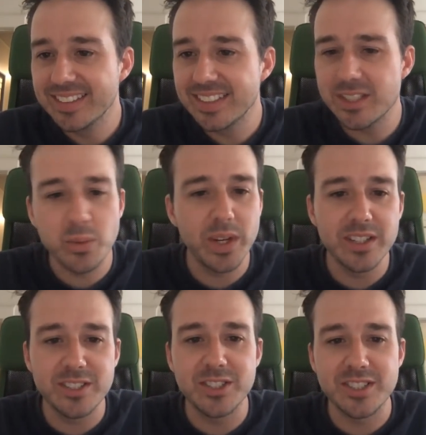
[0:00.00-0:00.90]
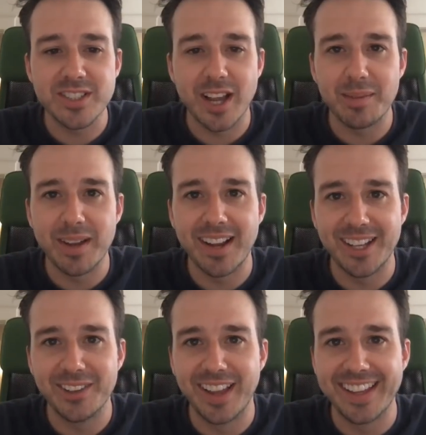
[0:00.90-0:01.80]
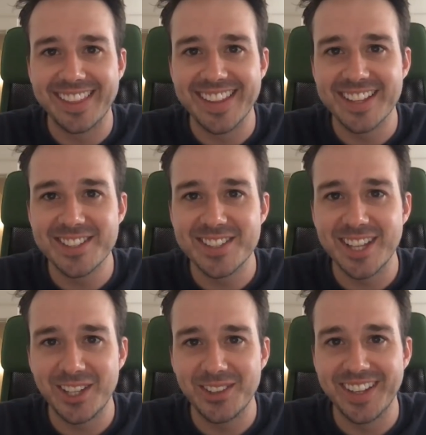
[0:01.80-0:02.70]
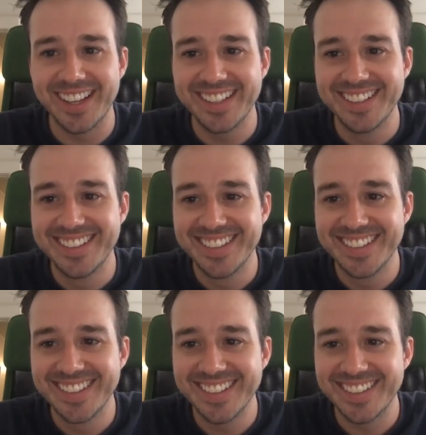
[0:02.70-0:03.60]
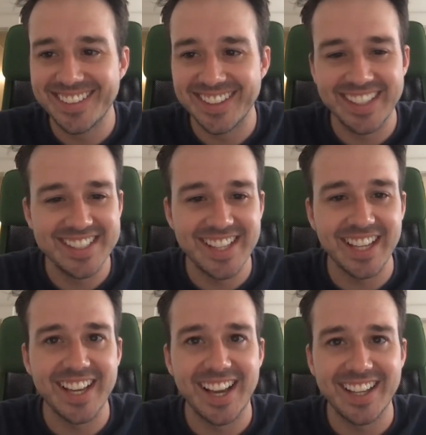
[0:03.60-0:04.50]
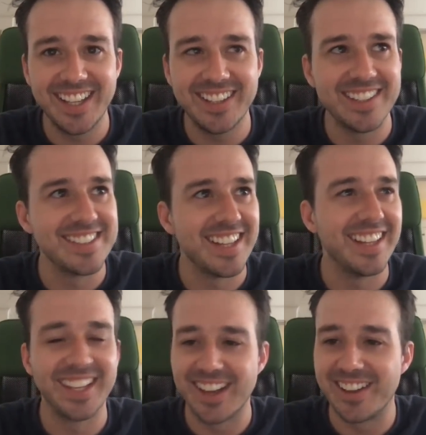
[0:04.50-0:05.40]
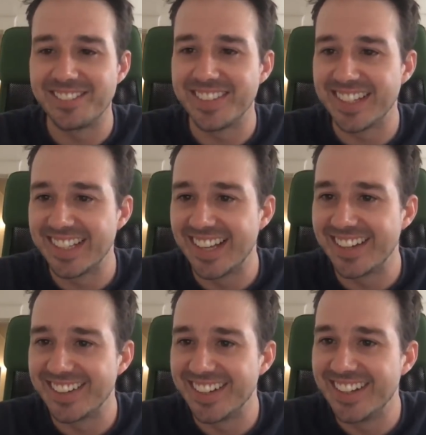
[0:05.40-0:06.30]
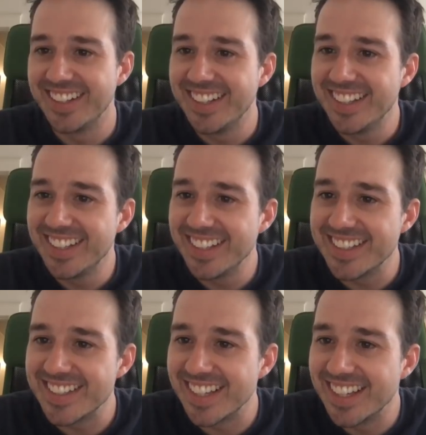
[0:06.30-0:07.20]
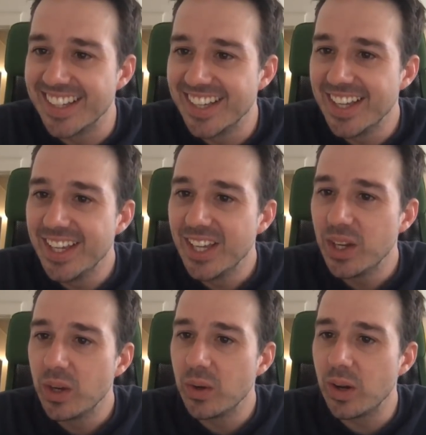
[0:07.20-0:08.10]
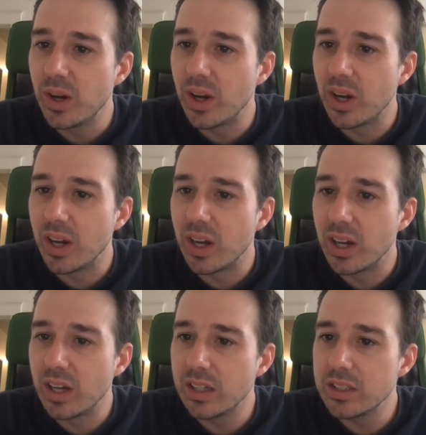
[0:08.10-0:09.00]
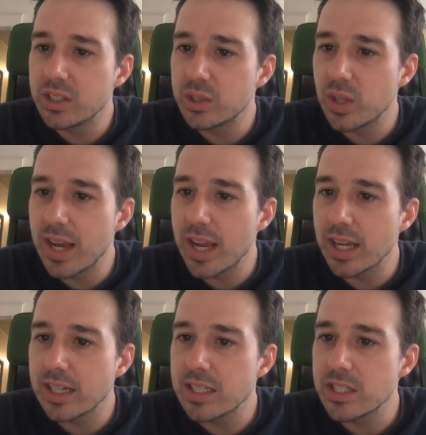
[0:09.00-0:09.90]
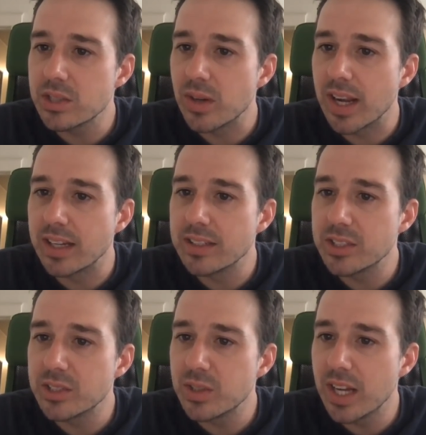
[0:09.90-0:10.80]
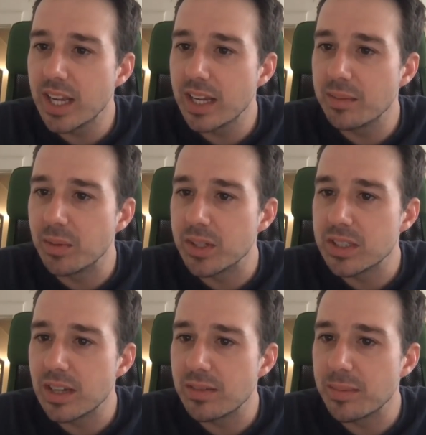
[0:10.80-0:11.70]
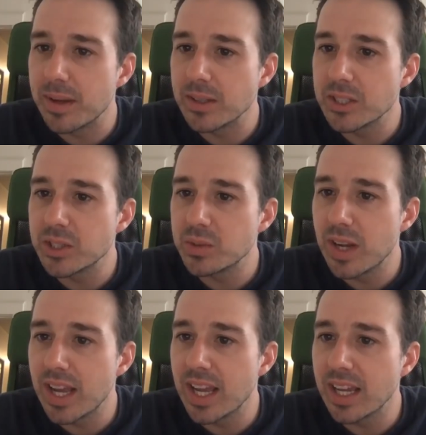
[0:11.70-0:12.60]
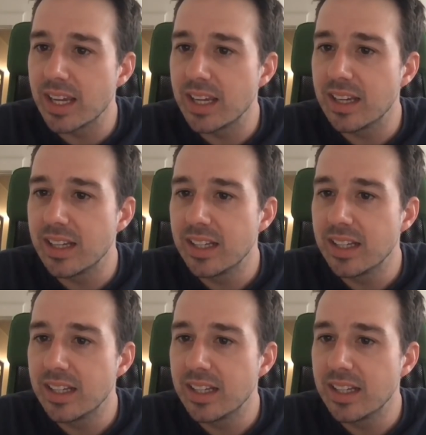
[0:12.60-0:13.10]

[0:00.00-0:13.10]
Is it weird to just talk about how you like things that you did? Or is that cocky? Is that like confident? I don't know. Let's see. Shrek. More stuff about Shrek.